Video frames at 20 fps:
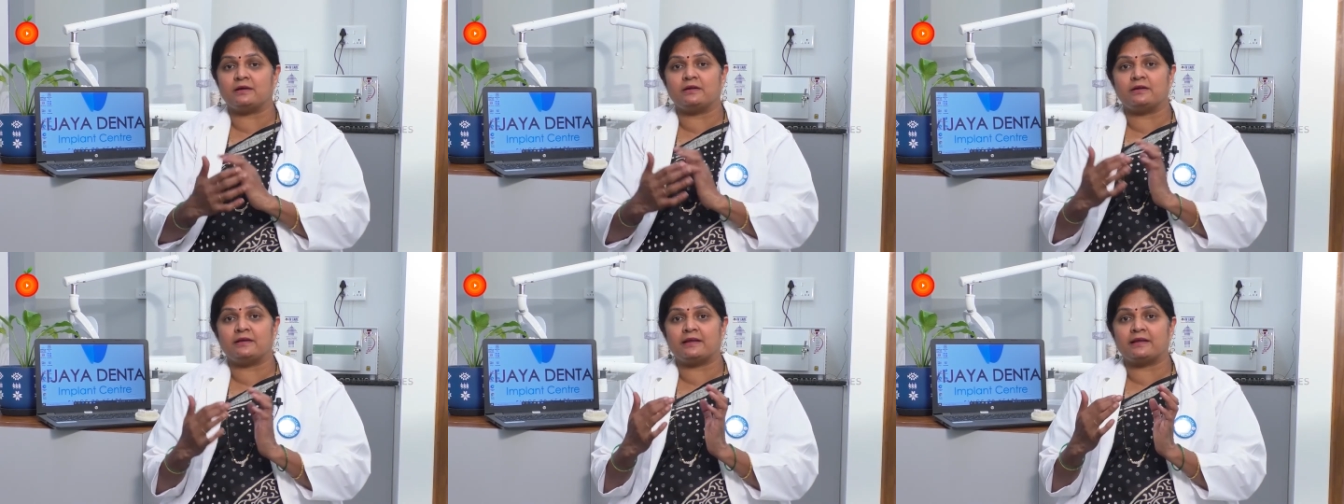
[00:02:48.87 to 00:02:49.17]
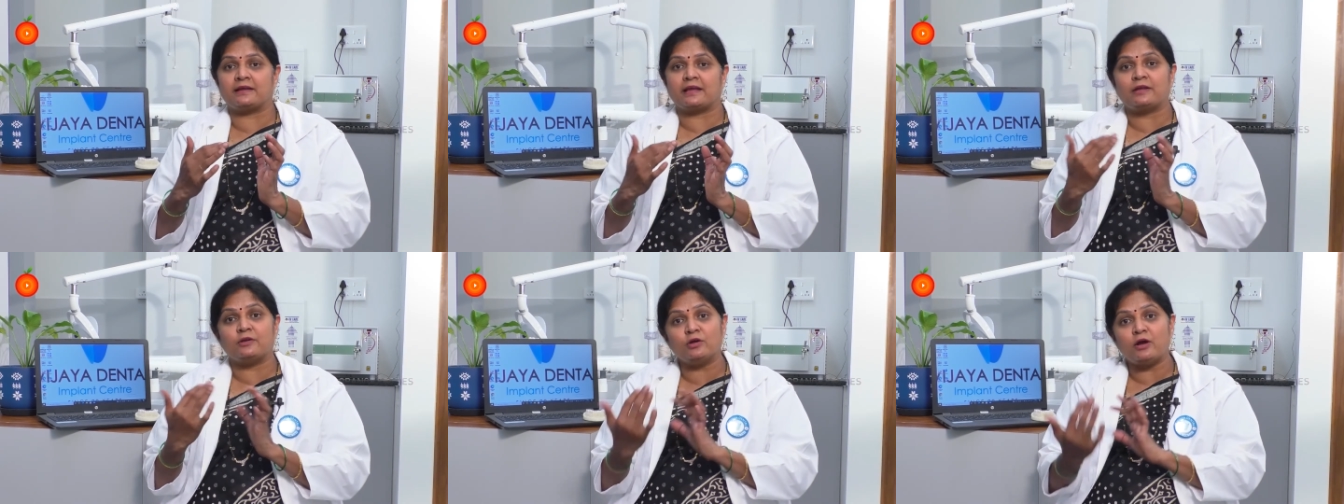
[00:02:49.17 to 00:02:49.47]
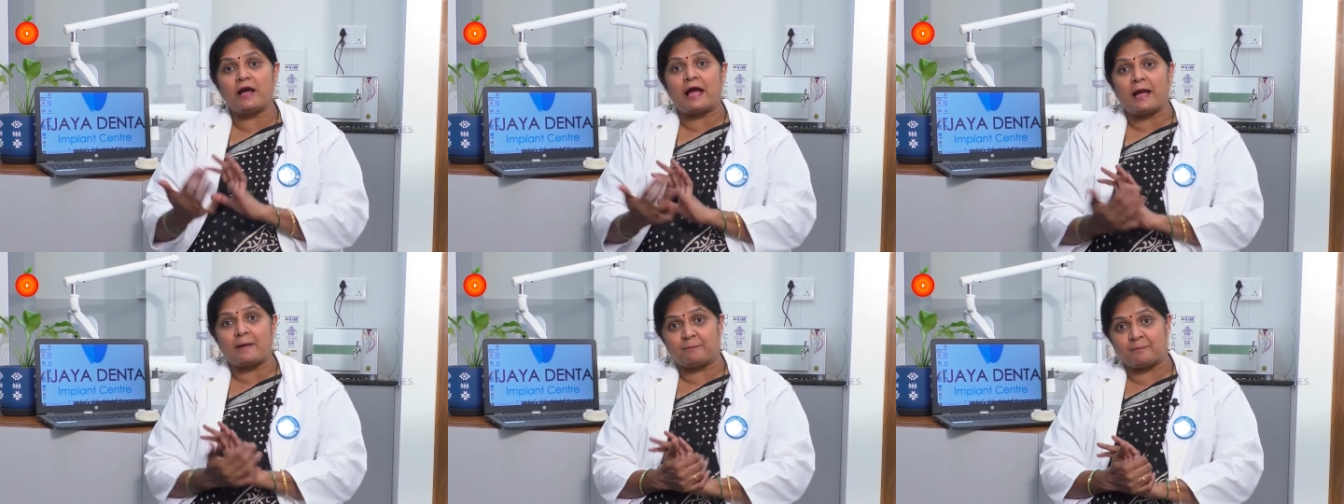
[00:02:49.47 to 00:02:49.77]
like you know
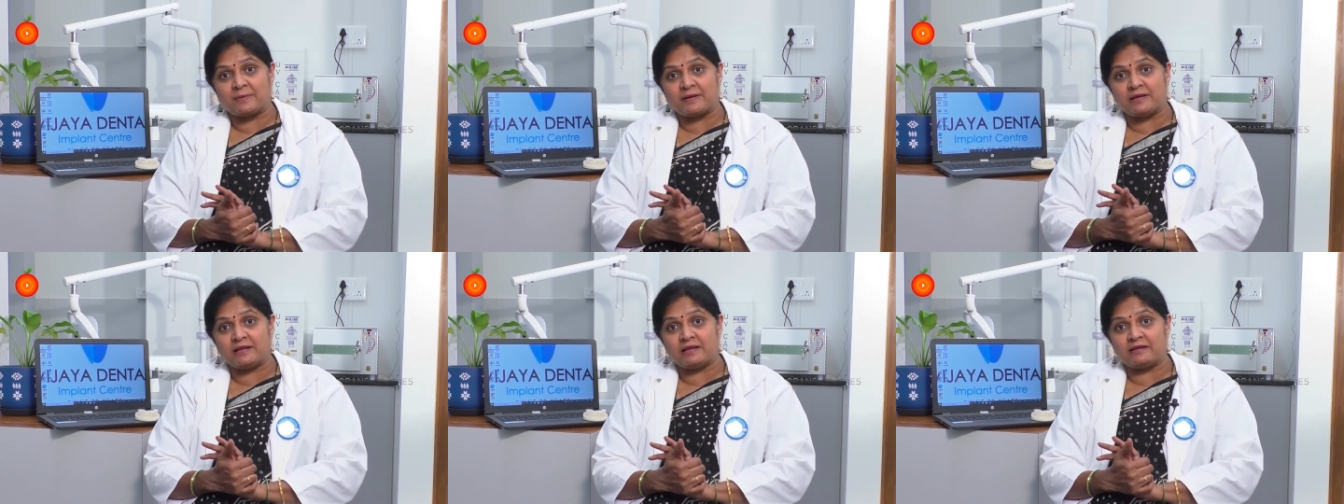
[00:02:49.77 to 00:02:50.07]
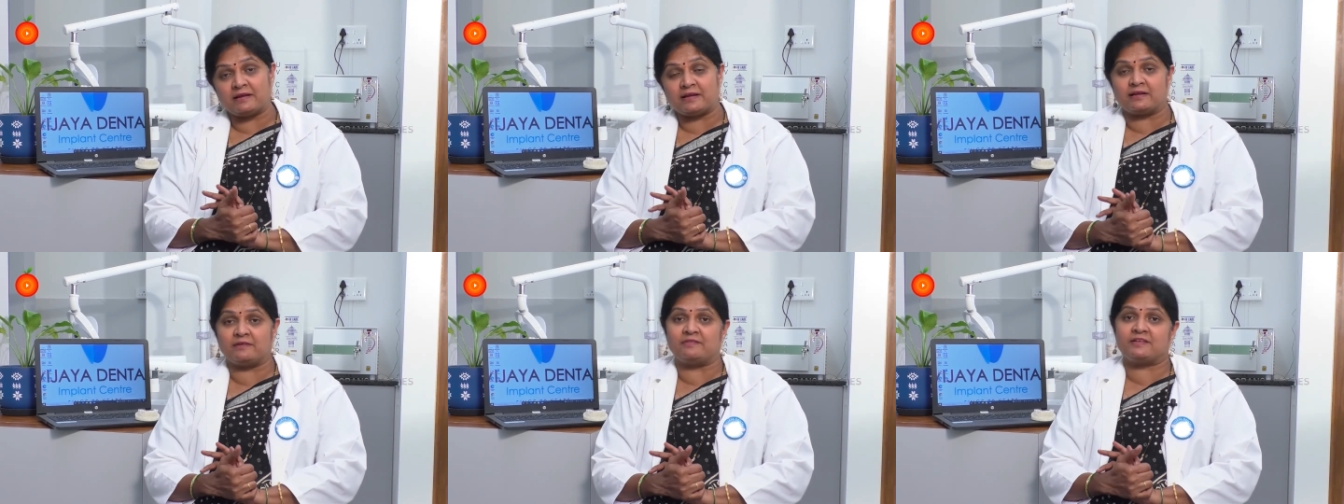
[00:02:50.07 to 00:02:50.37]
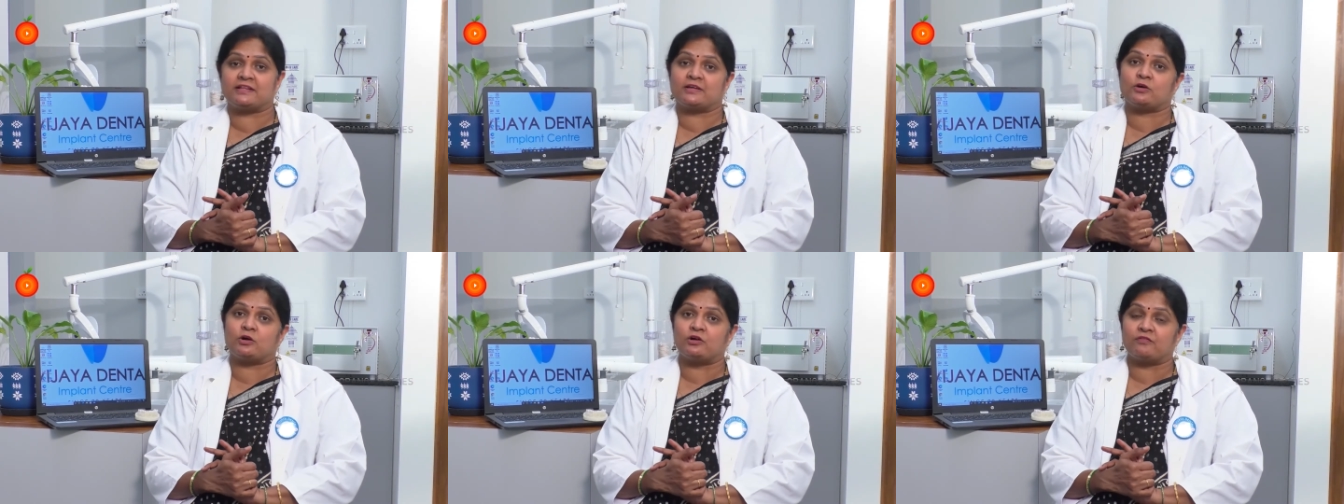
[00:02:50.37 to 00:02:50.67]
happily and
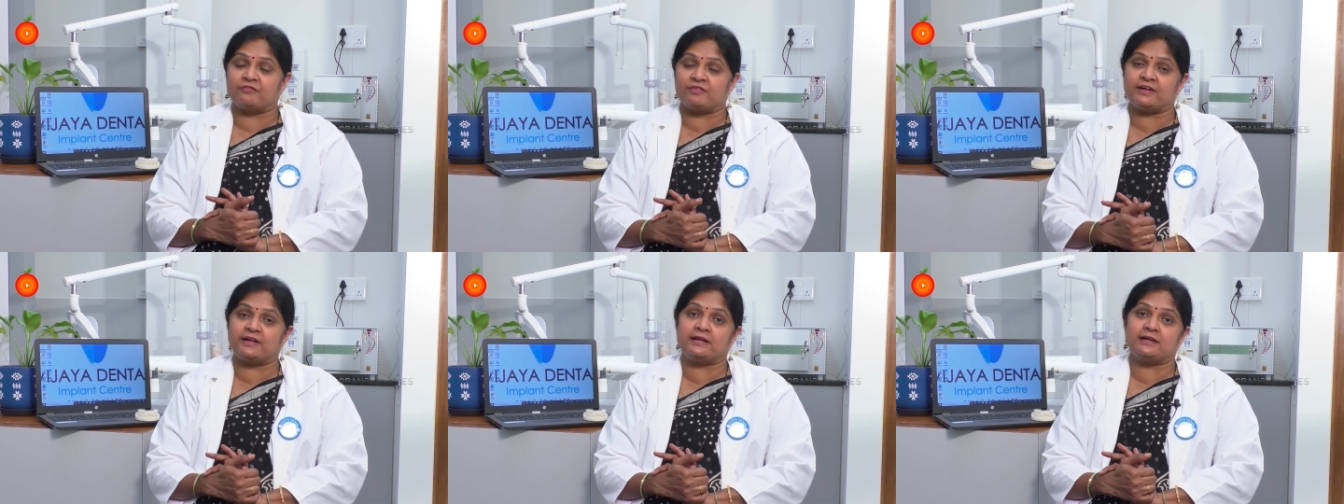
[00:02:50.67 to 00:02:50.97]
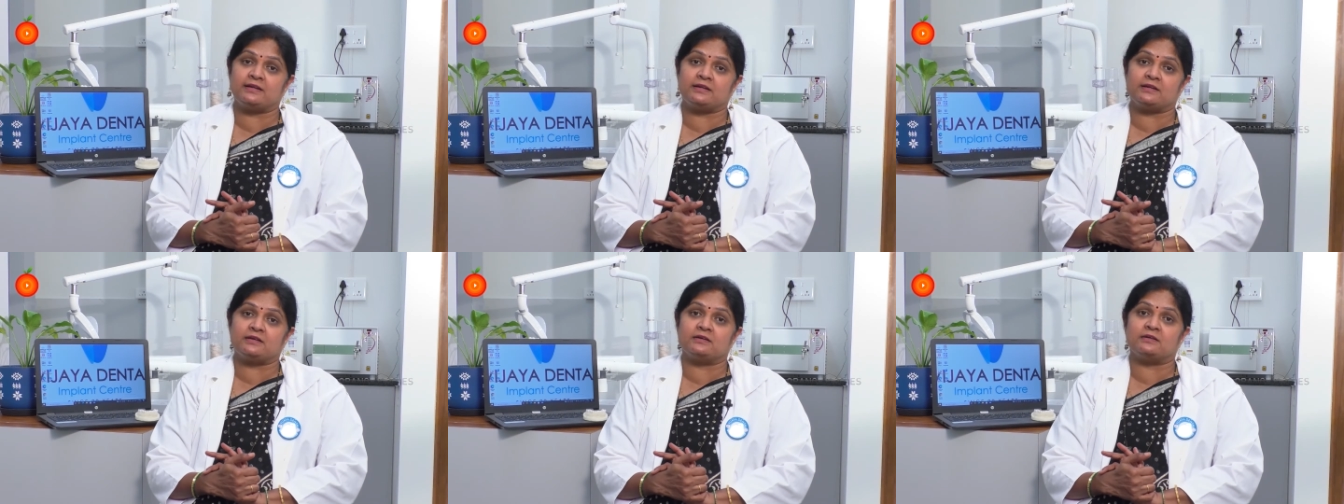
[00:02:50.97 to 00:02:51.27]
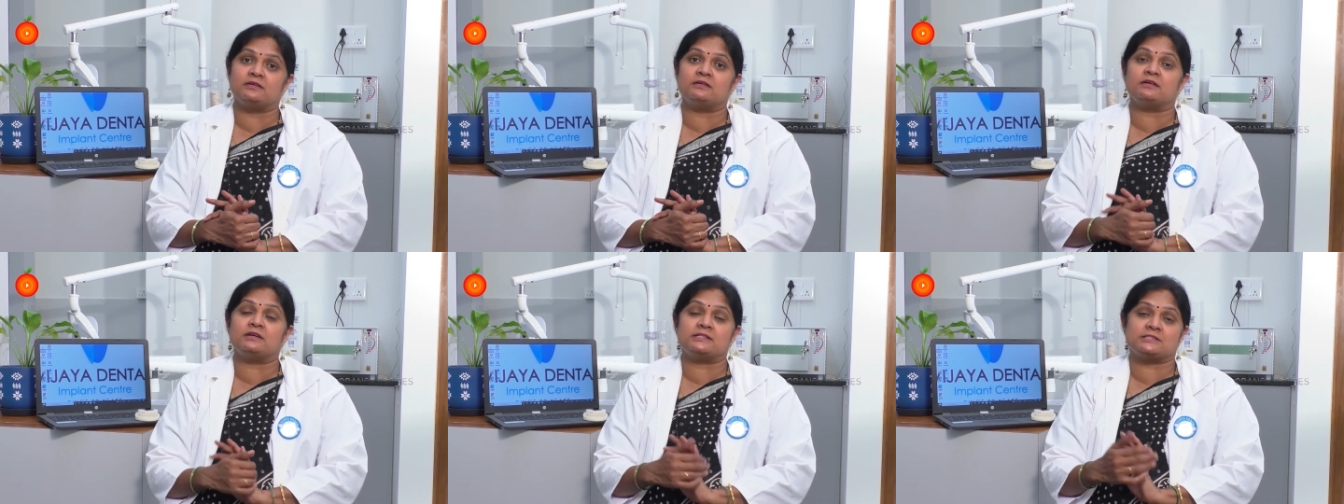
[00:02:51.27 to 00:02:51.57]
with a confident
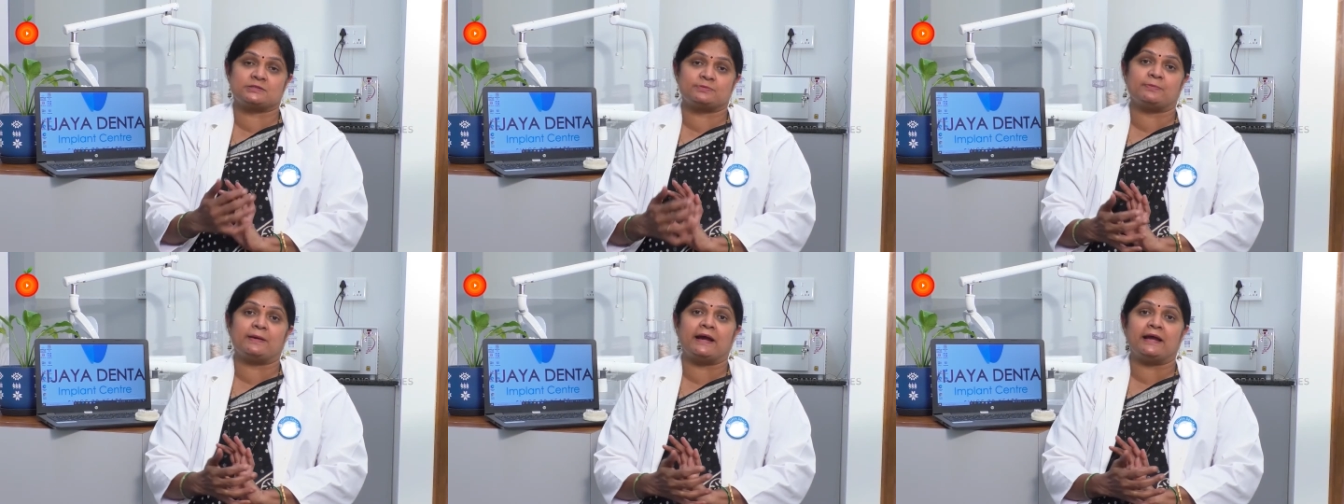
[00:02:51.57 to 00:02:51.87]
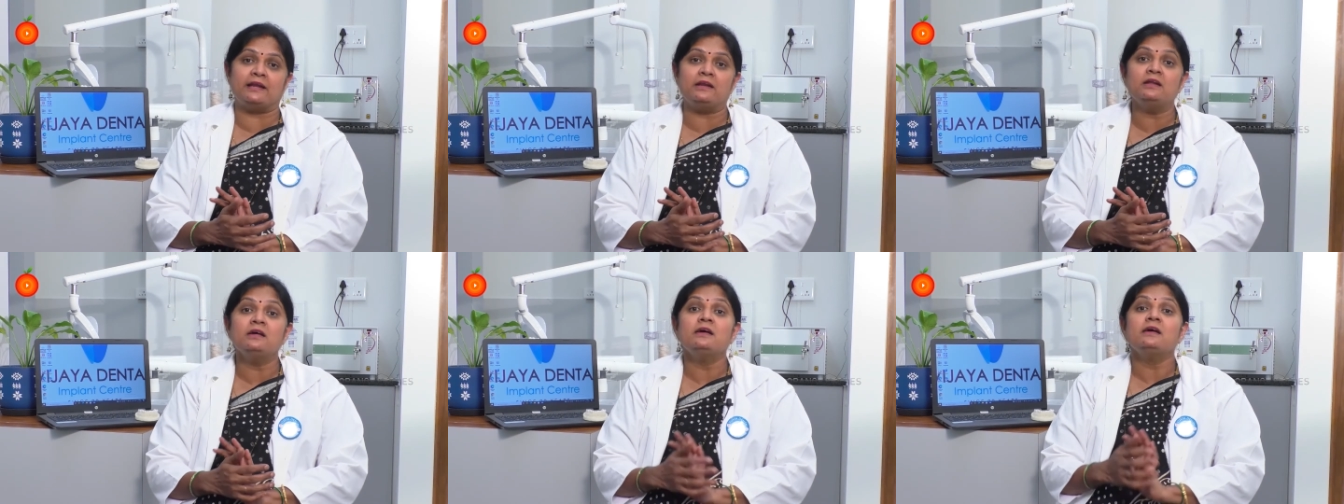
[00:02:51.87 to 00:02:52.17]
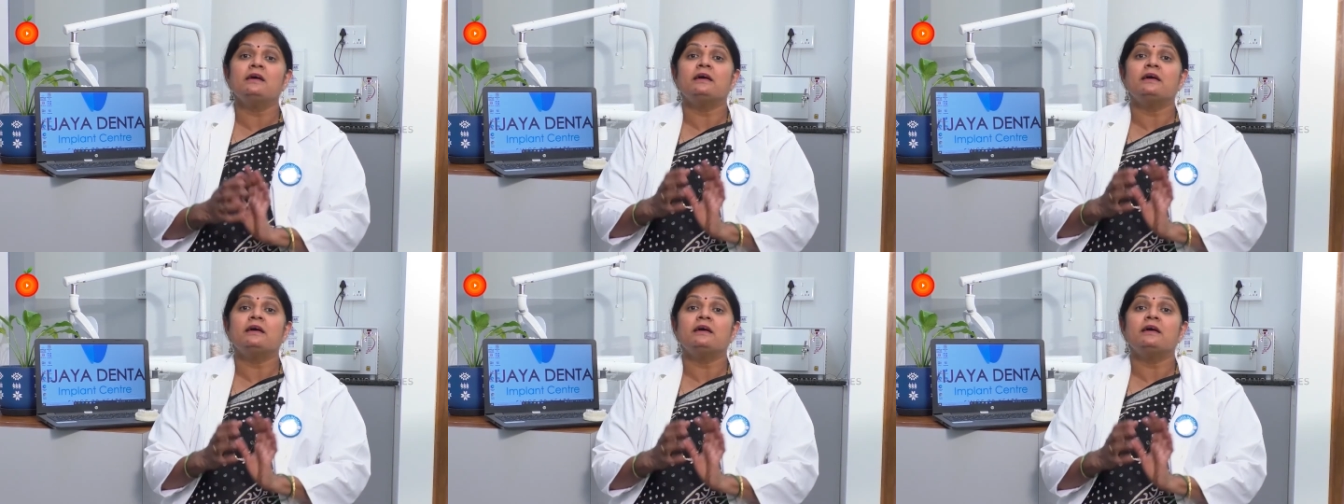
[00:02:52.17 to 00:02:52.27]
uh, smile